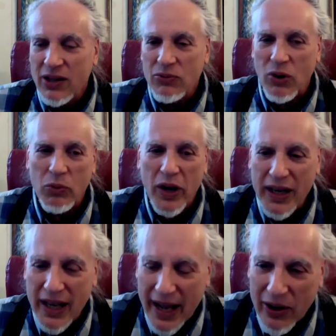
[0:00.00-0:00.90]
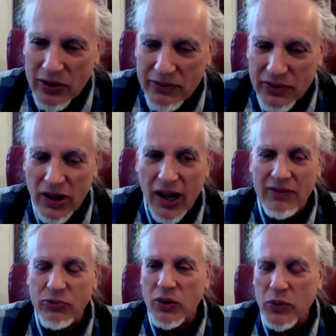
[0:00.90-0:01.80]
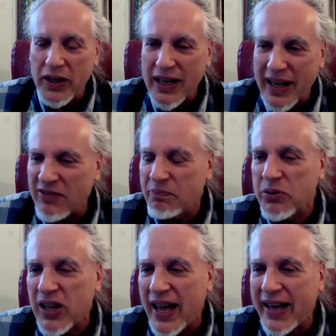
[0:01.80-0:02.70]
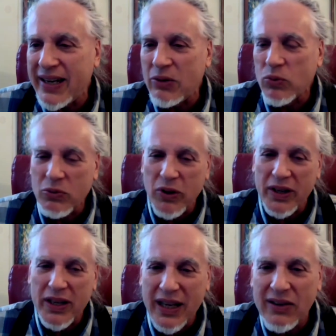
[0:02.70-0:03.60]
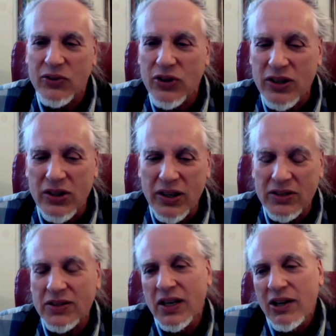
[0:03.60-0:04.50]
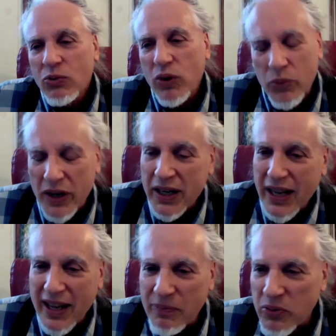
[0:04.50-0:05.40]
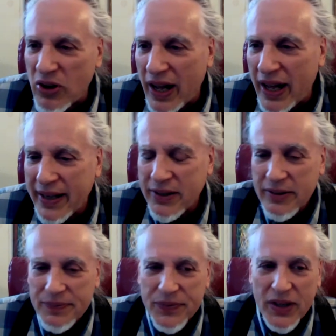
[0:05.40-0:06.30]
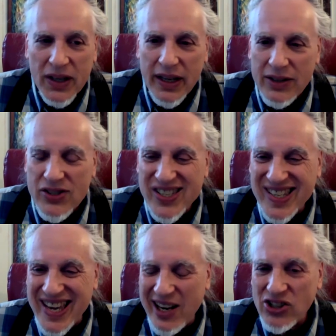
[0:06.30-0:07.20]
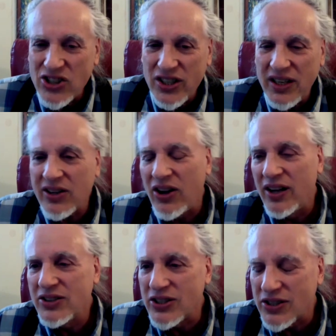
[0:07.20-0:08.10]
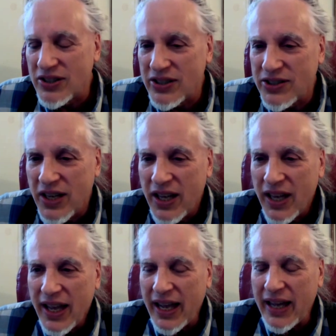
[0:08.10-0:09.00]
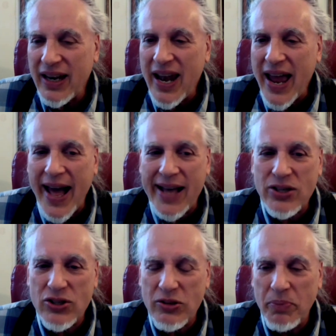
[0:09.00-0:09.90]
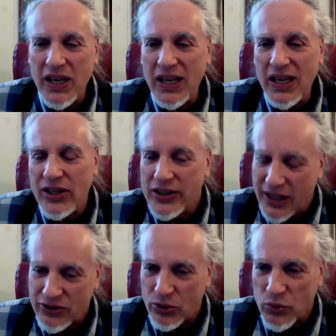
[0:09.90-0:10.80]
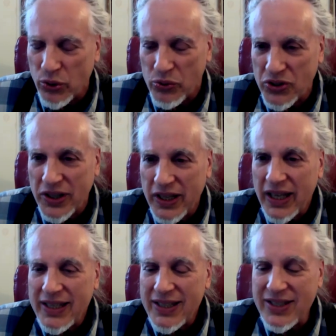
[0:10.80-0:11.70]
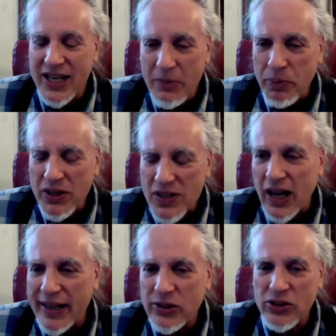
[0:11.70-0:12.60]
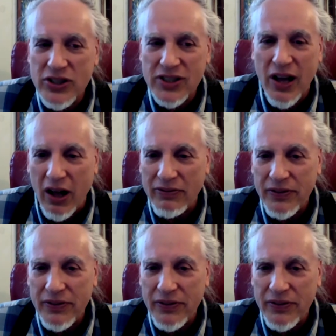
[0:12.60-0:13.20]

We're running out of love. We're running out of planet. We're running out of goodness. We're running out of pride. It's scarcity consciousness, and it has to be healed at the root, deep inside yourself.